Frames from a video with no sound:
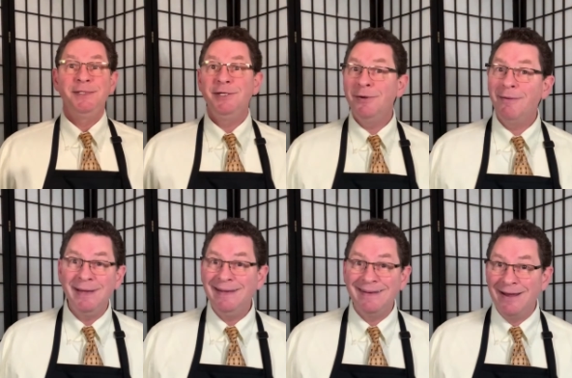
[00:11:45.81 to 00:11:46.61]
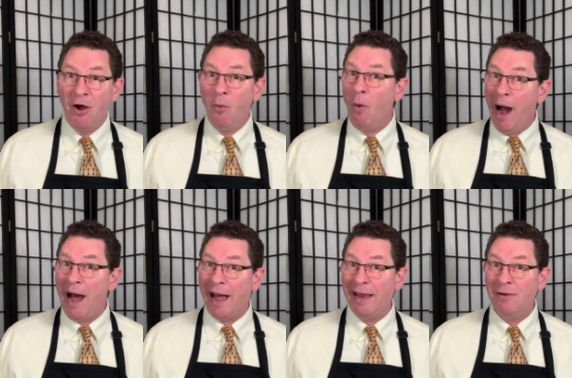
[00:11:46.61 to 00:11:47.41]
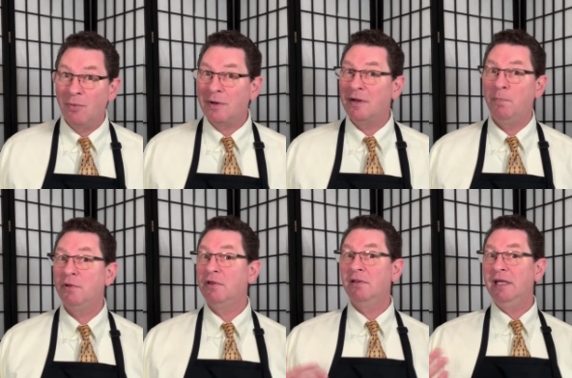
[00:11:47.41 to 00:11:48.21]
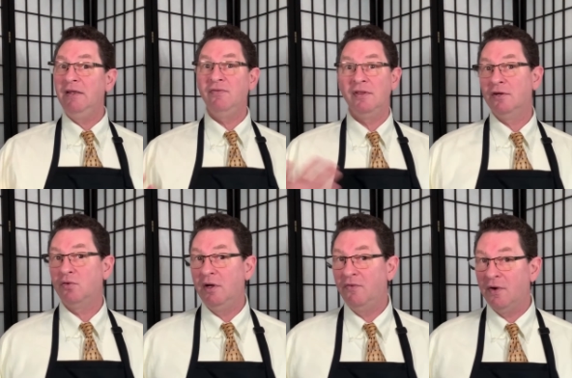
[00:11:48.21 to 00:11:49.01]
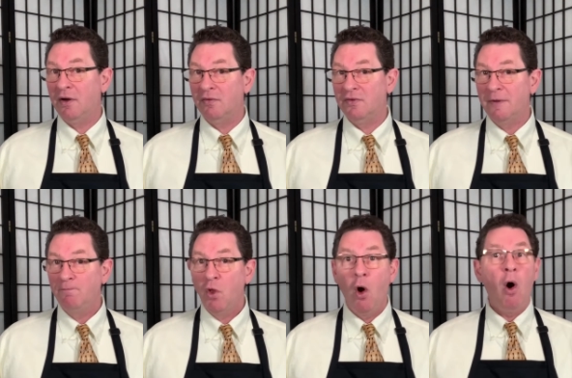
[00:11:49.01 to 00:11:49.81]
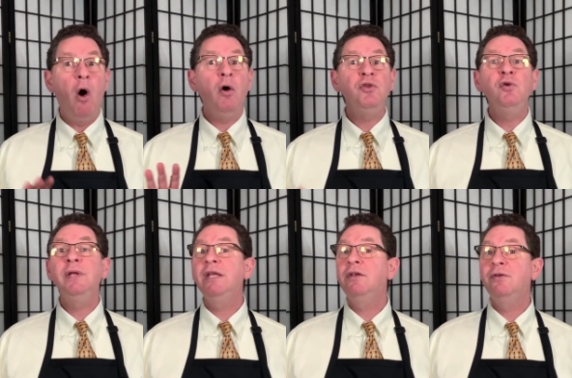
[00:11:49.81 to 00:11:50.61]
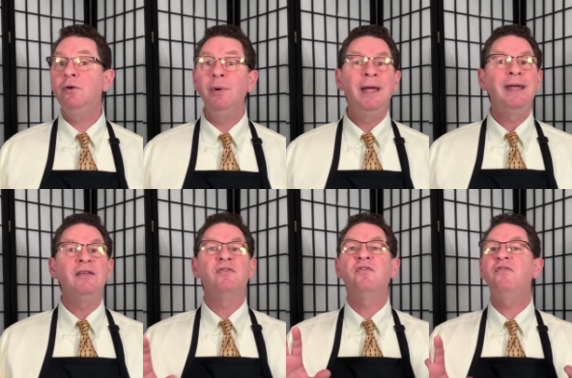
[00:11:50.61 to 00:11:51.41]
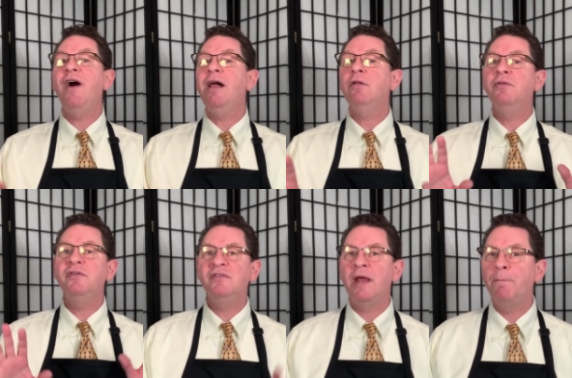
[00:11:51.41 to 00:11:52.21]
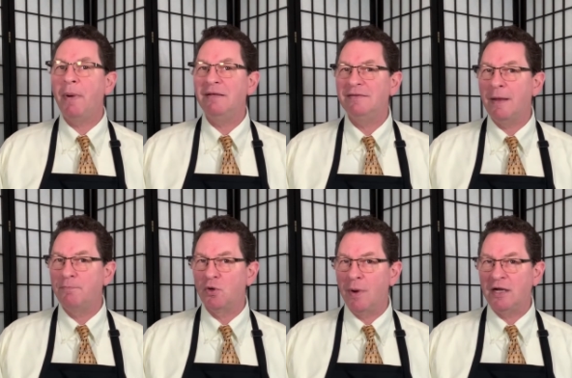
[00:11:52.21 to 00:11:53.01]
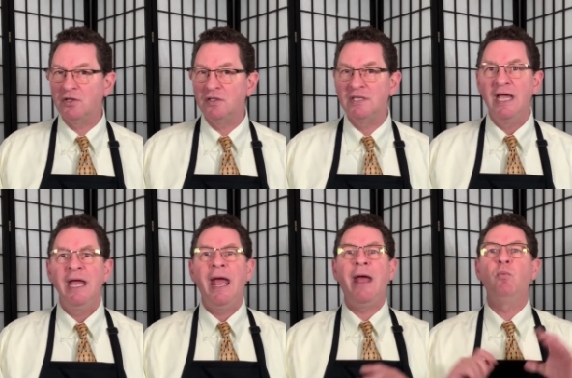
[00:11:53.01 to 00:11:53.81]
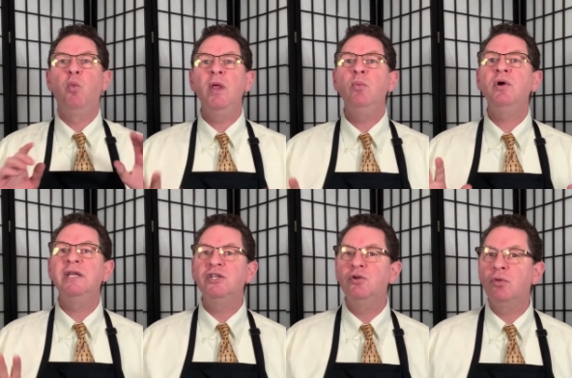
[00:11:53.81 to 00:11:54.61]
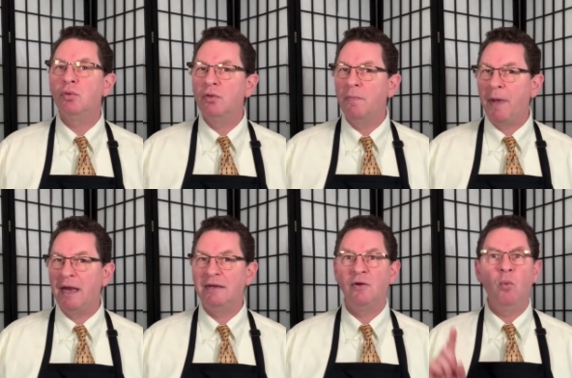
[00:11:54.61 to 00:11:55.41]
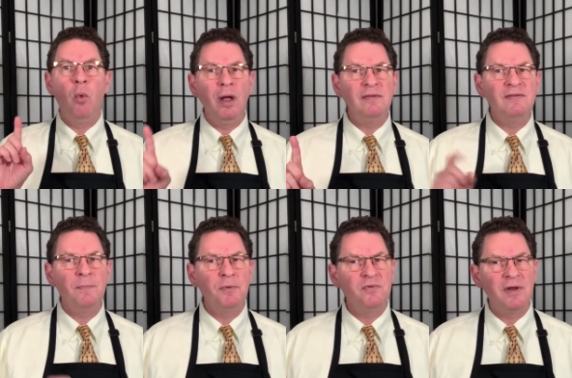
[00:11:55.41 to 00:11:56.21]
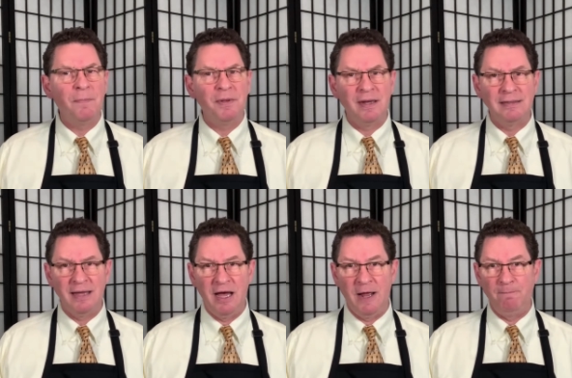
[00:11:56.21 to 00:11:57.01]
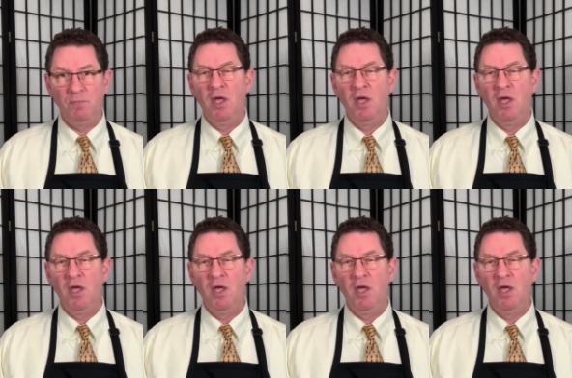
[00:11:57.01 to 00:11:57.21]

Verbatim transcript: You don't need to know why we're going to put the leaves in the tree first. All you need to do is follow the step-by-step directions, and we will get you through the painting one simple step at a time.